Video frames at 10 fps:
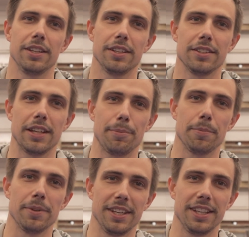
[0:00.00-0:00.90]
Yeah, it's here
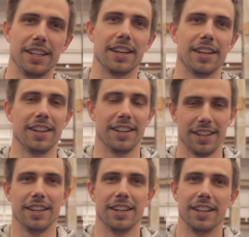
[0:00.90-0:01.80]
in the United States, yeah.
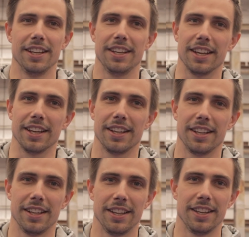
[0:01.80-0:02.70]
but in, in yeah.
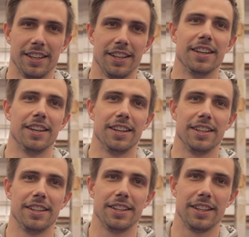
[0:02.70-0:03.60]
Europe and Russia
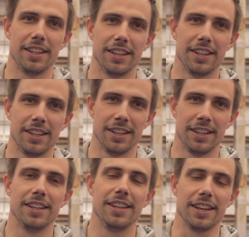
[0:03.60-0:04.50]
we have a little bit different